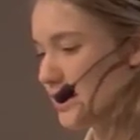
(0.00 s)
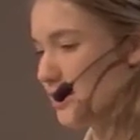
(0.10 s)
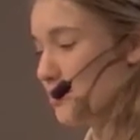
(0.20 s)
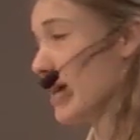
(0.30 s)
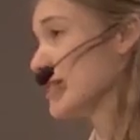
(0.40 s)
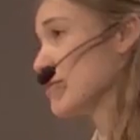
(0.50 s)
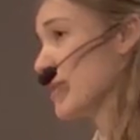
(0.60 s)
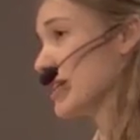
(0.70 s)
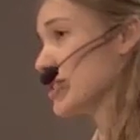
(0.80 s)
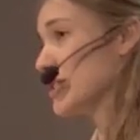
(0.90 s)
I did
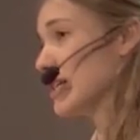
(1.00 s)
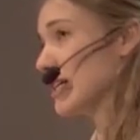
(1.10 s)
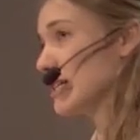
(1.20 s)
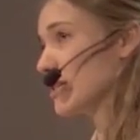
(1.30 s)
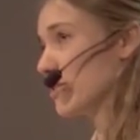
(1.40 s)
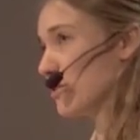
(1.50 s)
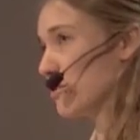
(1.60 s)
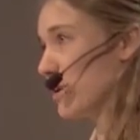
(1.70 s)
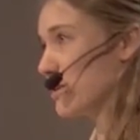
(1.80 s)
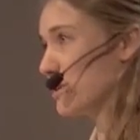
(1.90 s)
manage in the end, although
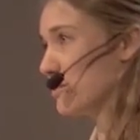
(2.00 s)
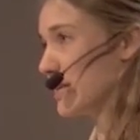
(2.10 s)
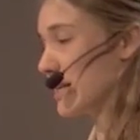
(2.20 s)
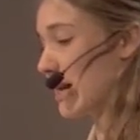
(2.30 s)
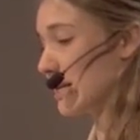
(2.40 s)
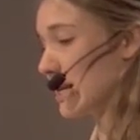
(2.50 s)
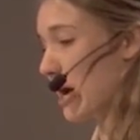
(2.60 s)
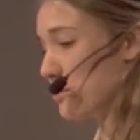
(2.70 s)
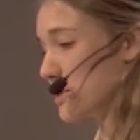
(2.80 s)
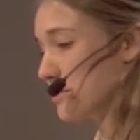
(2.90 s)
it might be a bit
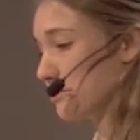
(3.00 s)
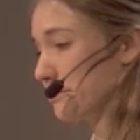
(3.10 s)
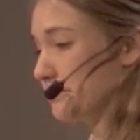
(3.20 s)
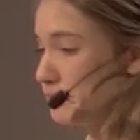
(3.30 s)
handicapped.